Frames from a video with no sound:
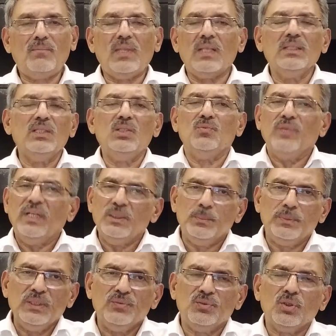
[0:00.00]
This is very
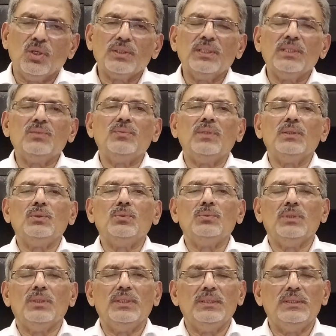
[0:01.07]
brief short list for you,
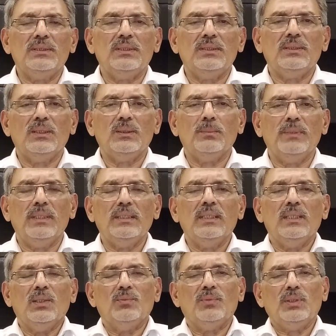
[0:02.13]
ladies and gentlemen,
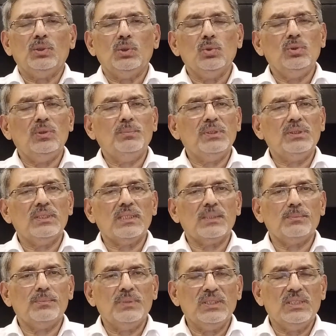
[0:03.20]
for you the
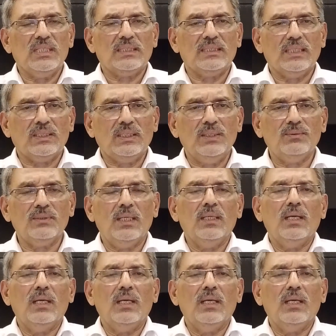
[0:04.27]
busy executives,